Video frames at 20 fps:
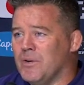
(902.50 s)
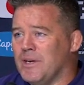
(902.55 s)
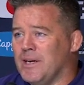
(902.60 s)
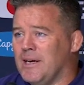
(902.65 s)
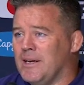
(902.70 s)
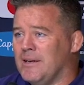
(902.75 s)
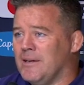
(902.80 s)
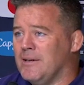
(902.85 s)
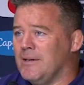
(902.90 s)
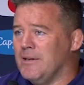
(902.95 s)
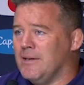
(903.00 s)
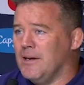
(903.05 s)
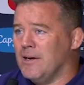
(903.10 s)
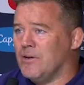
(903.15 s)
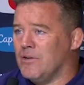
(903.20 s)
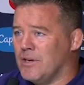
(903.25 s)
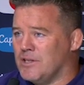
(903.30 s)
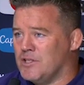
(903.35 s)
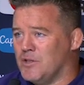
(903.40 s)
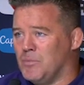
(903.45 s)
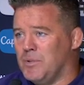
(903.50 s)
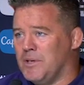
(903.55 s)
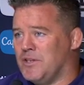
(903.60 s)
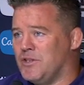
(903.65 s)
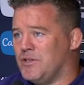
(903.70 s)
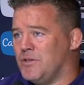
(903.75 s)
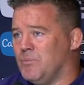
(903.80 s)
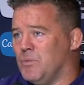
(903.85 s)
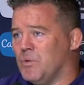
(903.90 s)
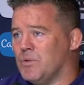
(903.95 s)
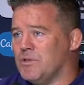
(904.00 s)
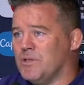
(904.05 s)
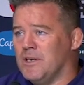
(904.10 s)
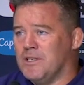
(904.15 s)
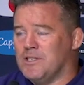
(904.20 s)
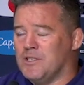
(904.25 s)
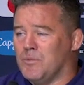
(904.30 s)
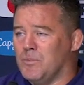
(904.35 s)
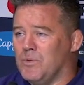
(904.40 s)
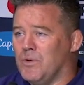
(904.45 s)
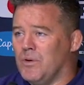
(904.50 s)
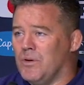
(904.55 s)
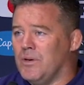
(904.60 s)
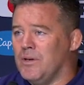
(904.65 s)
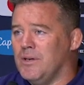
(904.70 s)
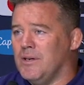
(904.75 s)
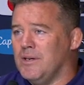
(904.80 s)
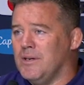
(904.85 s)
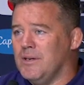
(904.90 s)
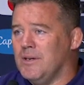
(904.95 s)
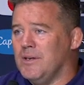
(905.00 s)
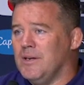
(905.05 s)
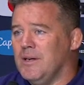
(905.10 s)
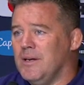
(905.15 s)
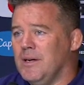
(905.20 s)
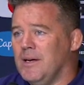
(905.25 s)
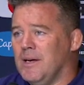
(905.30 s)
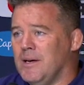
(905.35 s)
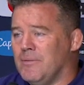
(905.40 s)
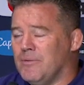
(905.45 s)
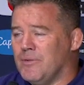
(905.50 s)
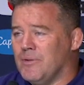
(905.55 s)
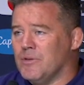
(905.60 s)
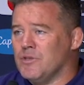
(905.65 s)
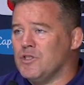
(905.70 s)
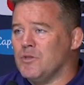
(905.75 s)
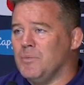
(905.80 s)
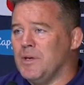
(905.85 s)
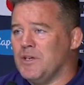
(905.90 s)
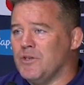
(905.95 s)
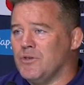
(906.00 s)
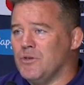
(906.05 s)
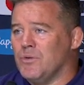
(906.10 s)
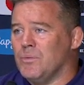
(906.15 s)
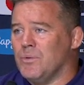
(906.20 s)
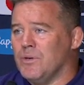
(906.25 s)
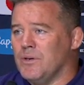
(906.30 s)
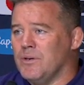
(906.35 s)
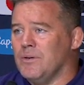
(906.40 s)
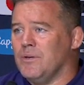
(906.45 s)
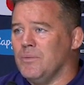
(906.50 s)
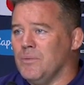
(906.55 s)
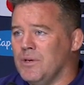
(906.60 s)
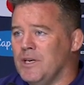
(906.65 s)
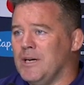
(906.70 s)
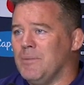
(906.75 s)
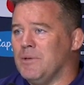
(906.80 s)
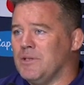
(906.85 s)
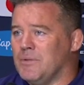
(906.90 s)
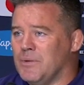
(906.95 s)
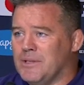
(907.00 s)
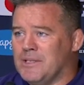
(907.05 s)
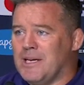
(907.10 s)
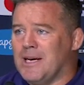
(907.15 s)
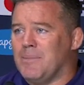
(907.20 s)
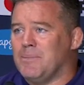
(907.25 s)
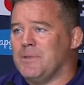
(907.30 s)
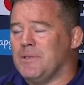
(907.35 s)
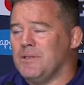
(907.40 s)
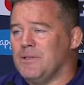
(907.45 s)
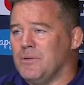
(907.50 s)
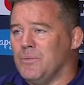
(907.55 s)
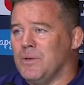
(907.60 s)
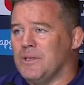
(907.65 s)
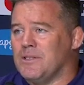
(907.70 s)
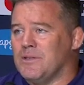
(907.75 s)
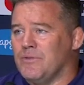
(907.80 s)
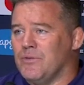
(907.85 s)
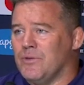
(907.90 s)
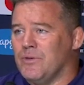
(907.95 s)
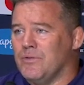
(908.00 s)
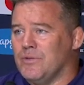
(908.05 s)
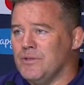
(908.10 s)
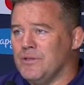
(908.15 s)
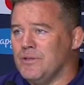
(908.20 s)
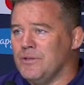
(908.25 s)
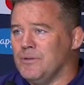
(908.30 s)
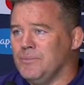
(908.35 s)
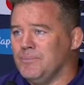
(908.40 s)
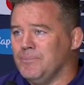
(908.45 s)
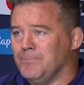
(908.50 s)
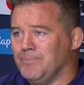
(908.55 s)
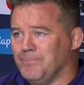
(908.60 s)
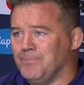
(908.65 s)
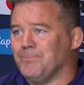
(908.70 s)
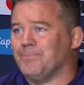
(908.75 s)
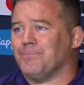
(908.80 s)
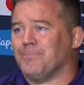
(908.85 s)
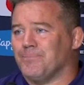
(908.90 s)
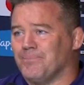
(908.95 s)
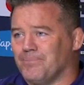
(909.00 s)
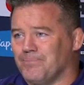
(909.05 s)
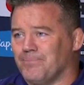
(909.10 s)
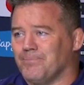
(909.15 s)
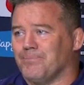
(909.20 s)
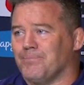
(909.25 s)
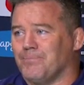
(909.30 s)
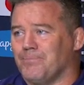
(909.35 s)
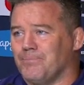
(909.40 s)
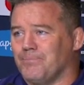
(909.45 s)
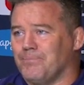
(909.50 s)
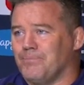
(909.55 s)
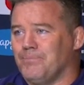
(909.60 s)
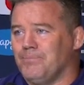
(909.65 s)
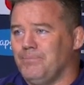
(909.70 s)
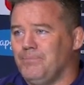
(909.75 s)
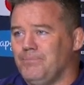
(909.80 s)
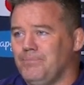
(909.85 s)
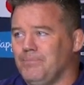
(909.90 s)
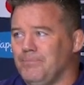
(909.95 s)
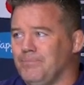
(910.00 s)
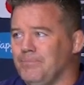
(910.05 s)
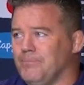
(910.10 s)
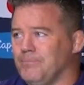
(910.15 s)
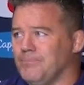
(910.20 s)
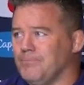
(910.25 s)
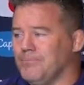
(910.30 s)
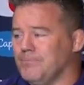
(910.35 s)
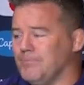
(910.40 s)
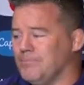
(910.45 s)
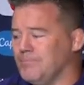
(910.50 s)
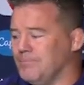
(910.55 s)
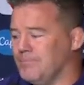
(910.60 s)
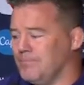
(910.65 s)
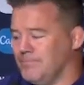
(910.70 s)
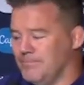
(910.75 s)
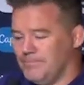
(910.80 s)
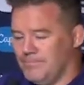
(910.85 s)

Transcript: again across the pitch, both sides of the ball, um, for us to make sure we're we're able to adapt to what's in front of us. You know. Okay, thank you, ladies and gentlemen. Thank you,